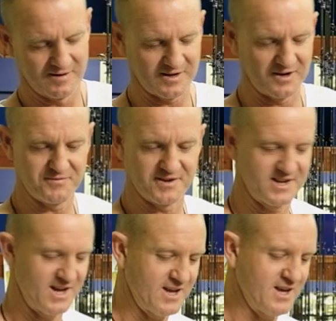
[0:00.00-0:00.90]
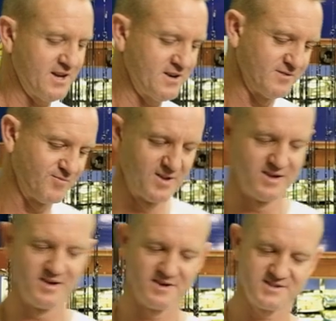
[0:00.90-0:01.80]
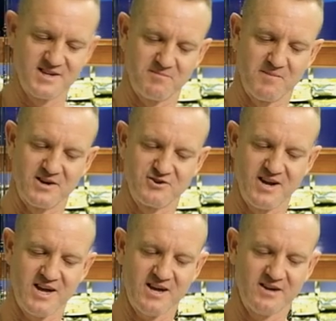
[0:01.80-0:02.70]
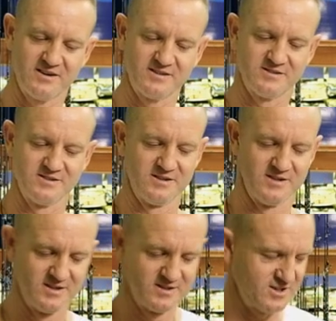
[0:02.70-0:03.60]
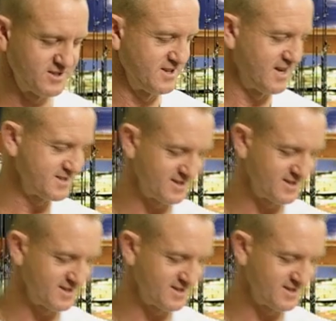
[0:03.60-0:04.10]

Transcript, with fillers: Cut off the tag end, set my drag so it's nice